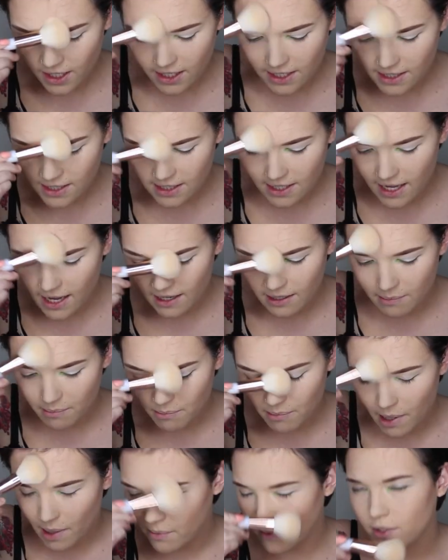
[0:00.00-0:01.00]
is that
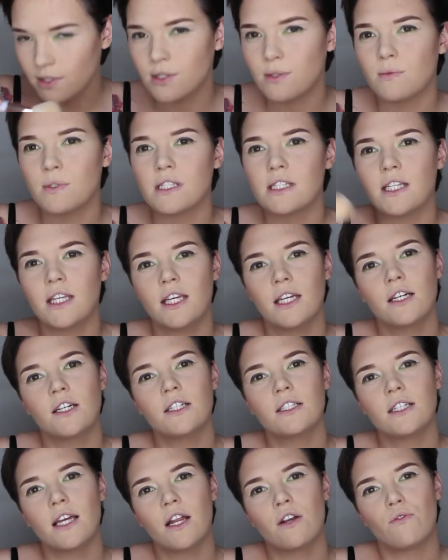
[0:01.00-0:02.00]
Bubbles was
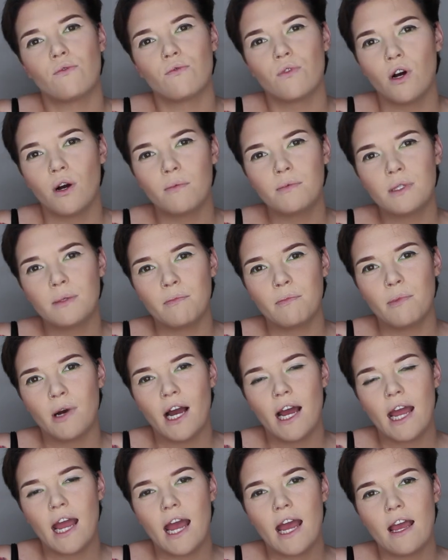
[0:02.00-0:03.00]
killed and robbed
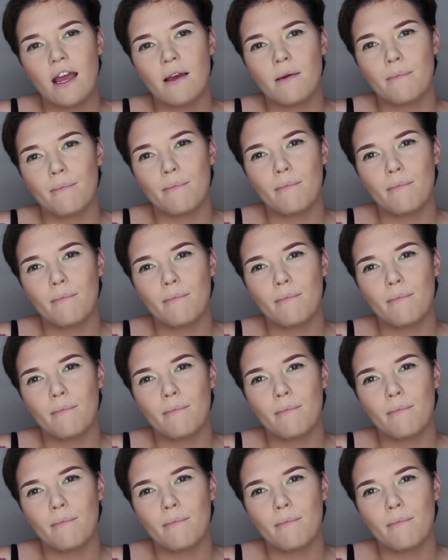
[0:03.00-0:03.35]
by a